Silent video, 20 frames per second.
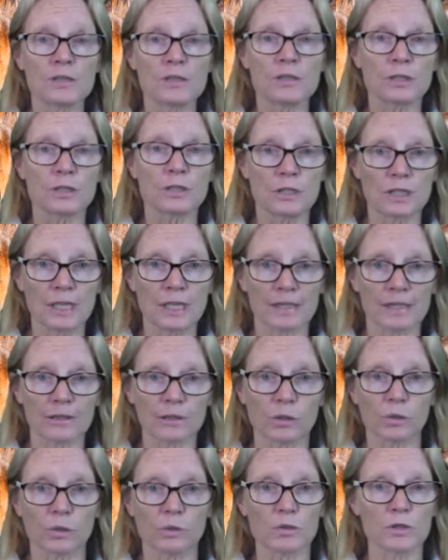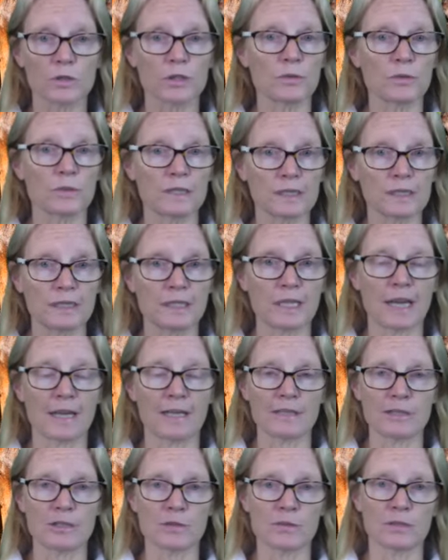to get the horse to
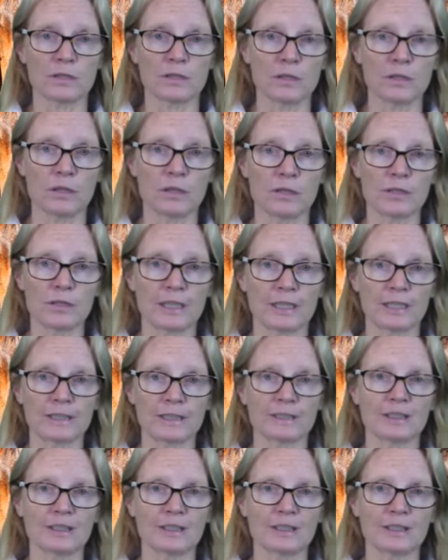engage with learning.